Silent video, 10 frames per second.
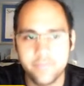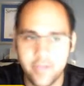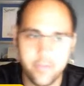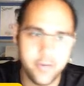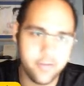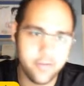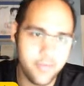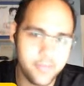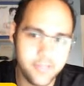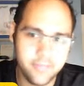Everybody
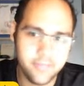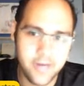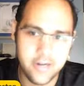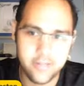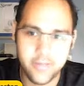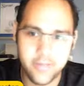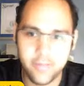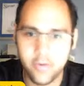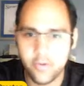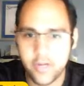remembers him. Cardell
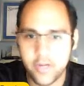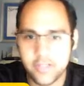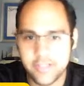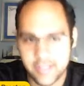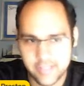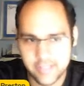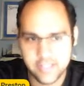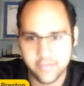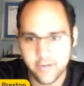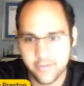Benbow got us the
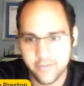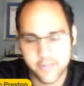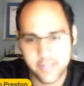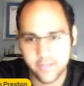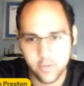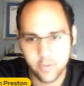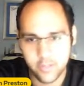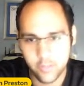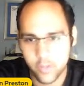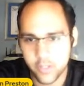assist for our first ever goal
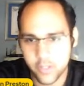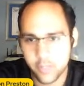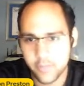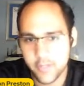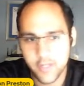at the World Cup.